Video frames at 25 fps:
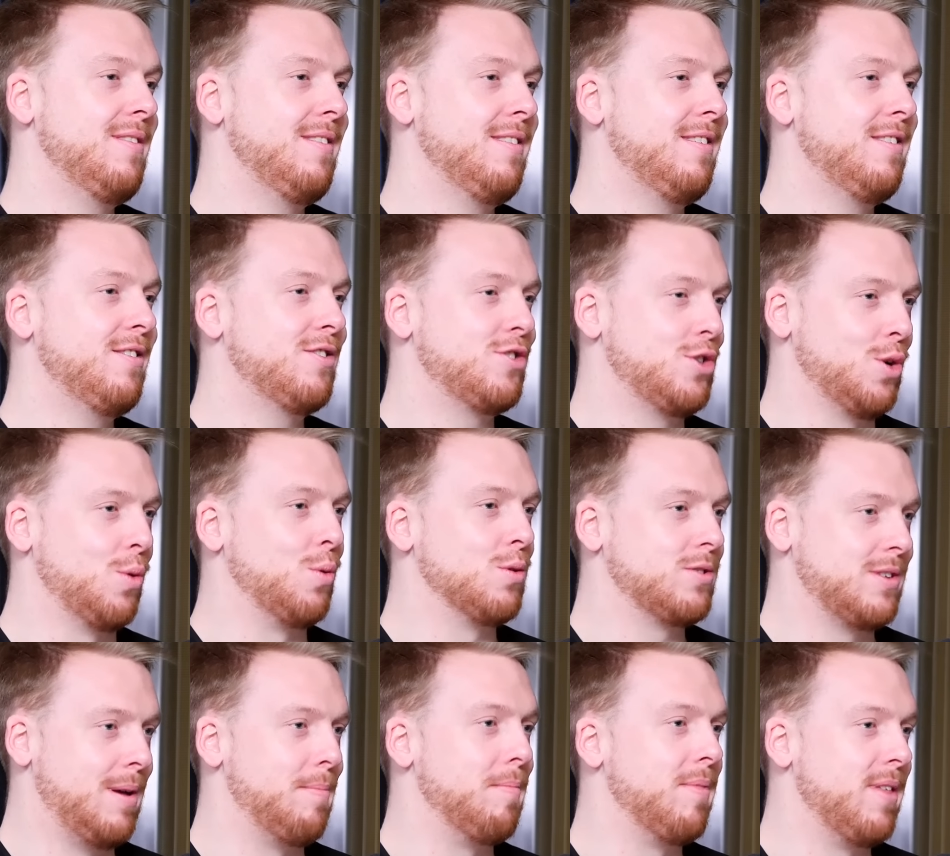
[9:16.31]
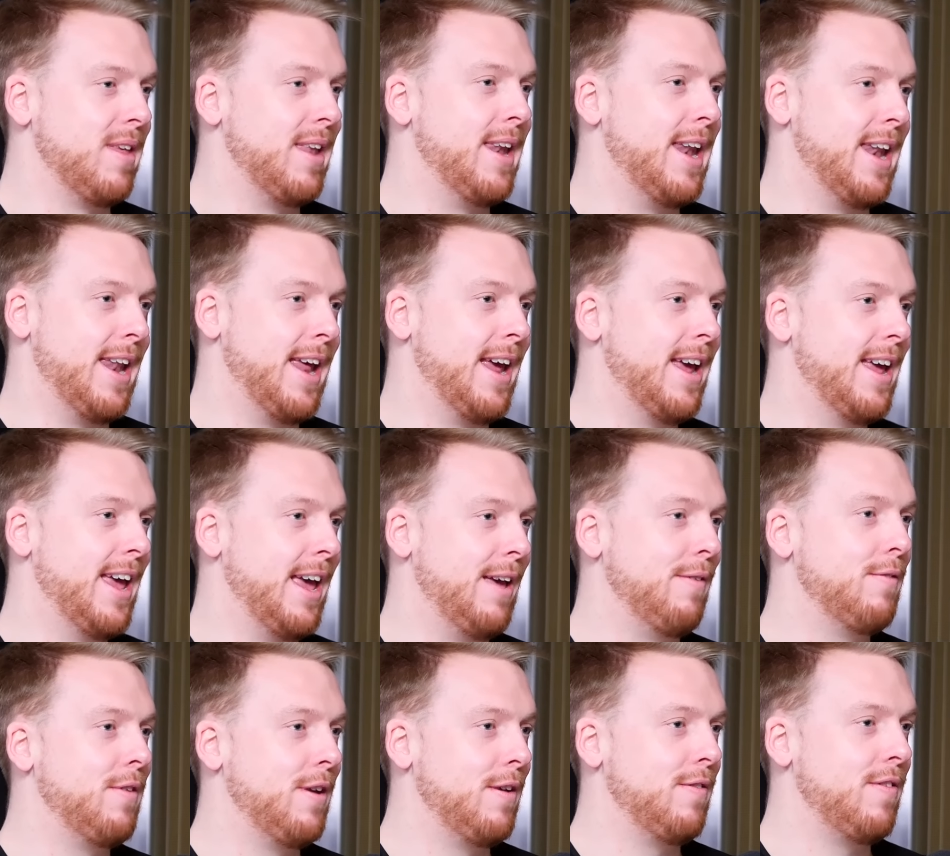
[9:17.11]
saw something in it,
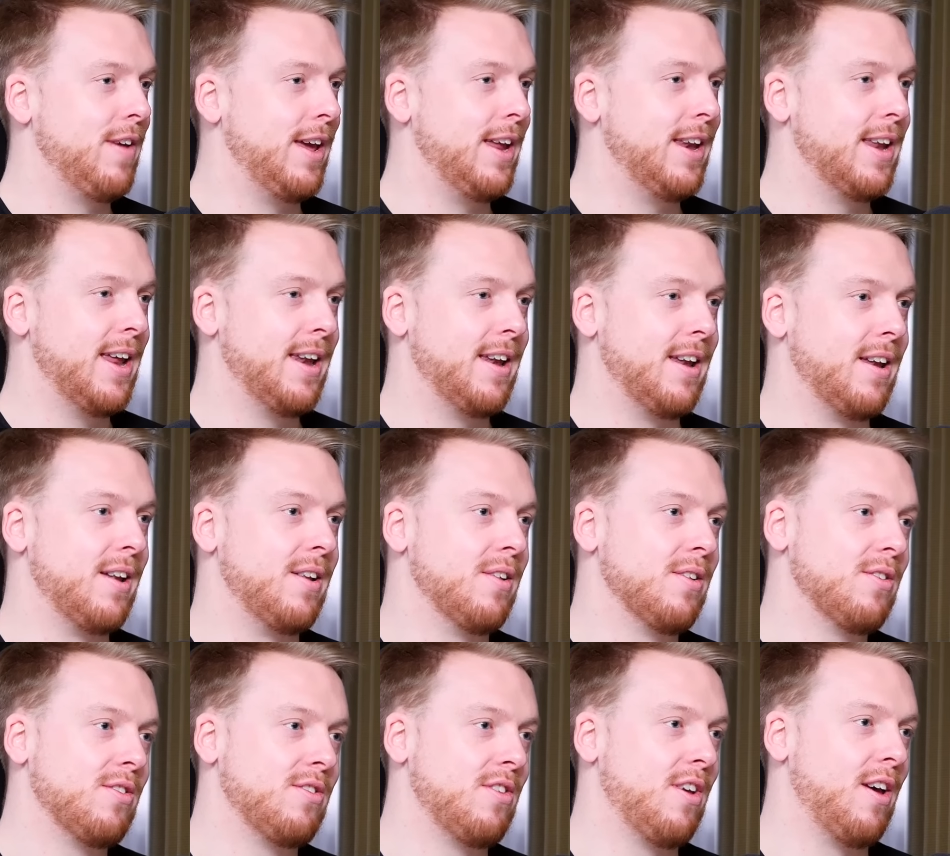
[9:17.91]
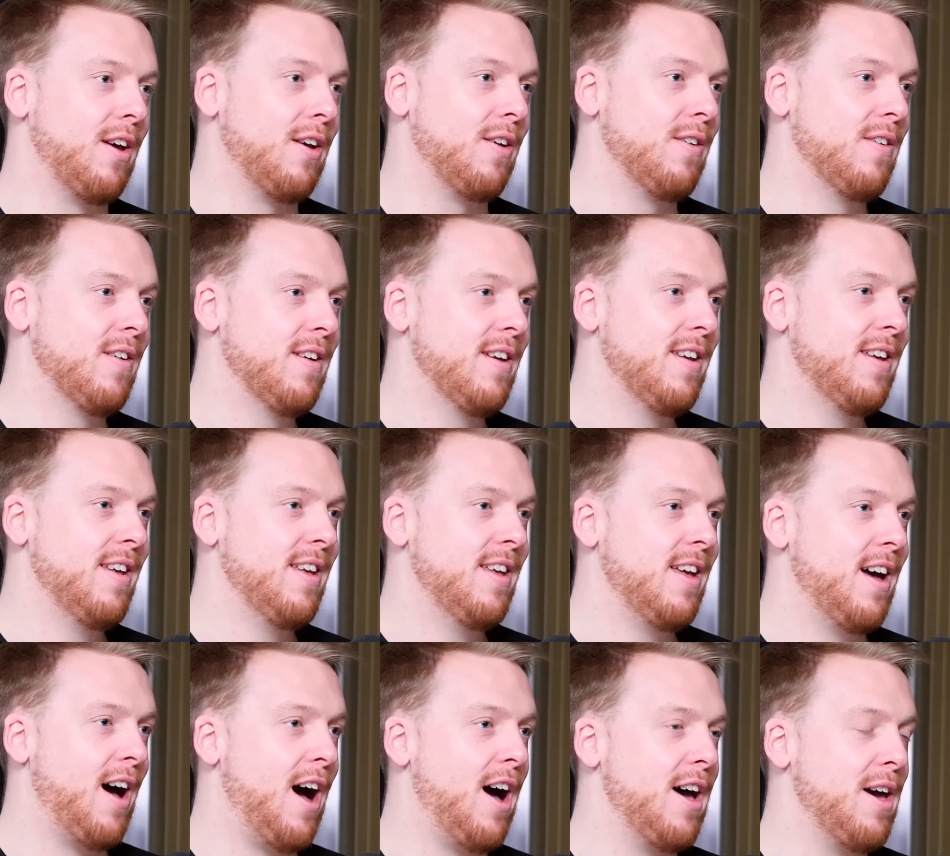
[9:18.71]
even if he didn't. So
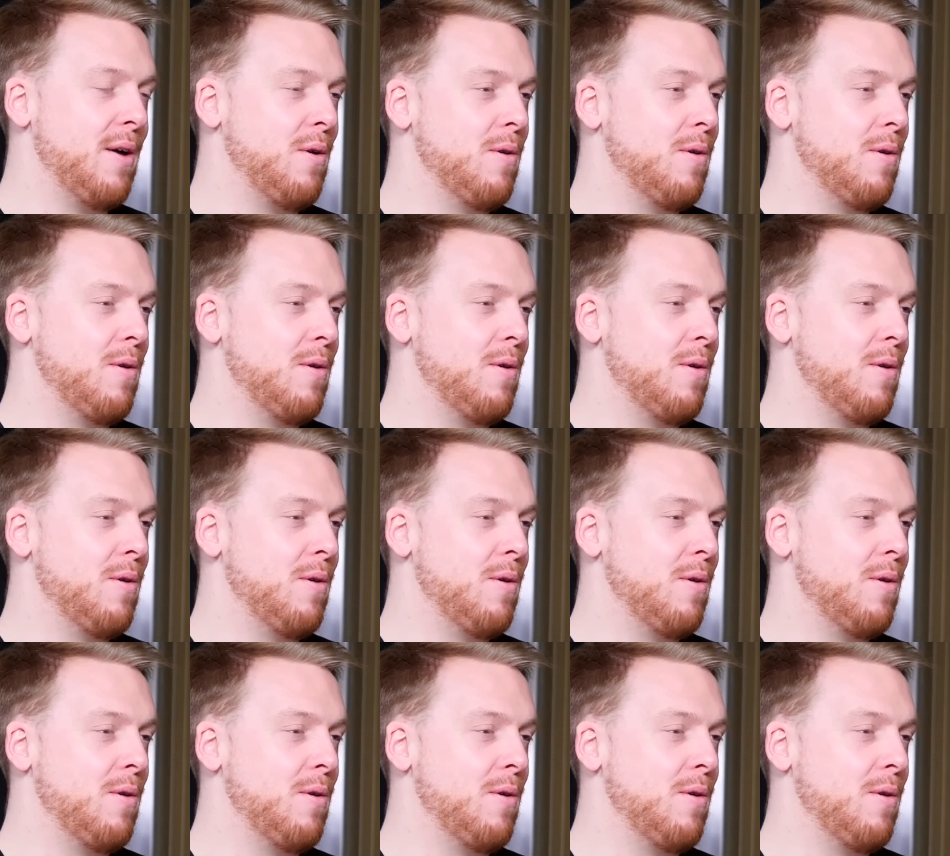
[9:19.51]
I owe